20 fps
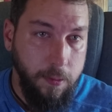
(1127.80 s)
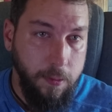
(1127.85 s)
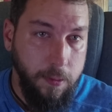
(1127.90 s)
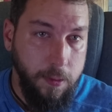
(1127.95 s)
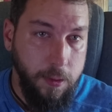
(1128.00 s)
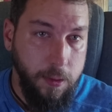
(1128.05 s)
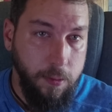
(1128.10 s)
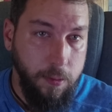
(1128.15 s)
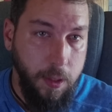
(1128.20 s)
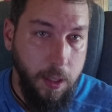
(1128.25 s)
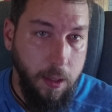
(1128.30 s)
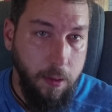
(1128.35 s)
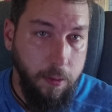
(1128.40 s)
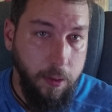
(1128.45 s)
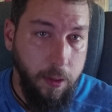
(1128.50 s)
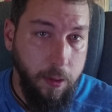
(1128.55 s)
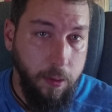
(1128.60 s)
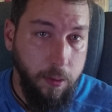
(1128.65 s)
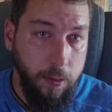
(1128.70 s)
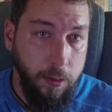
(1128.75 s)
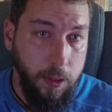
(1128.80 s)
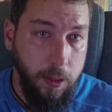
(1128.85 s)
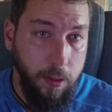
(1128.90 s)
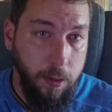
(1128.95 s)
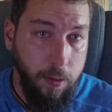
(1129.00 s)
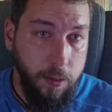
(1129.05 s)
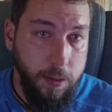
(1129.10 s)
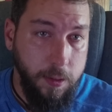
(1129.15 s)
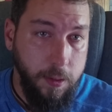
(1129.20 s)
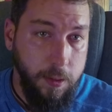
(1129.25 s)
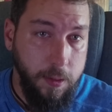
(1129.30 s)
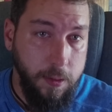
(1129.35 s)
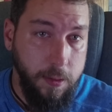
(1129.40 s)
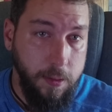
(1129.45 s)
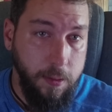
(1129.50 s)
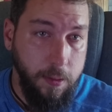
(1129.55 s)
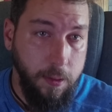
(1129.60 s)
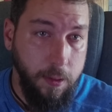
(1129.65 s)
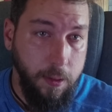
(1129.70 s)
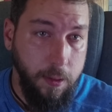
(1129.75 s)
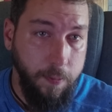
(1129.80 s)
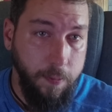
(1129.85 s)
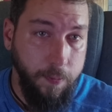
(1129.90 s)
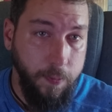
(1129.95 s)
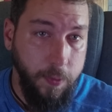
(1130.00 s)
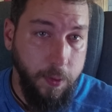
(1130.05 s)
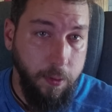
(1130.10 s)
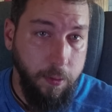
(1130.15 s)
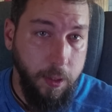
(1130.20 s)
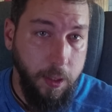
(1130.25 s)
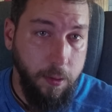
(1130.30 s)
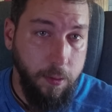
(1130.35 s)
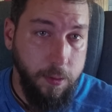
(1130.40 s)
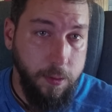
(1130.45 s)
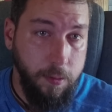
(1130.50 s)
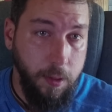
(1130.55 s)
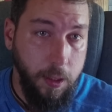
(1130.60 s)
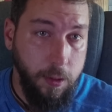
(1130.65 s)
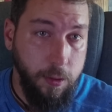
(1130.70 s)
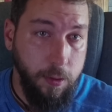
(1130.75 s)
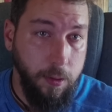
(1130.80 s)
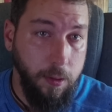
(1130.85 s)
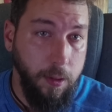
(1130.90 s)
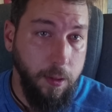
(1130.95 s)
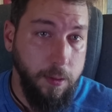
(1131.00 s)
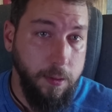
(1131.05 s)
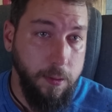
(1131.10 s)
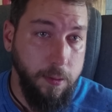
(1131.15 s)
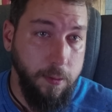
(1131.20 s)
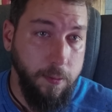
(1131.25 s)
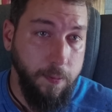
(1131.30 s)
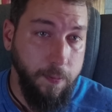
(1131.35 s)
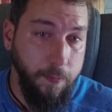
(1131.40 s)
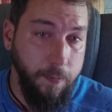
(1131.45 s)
so now our only loss is the reconstruction loss.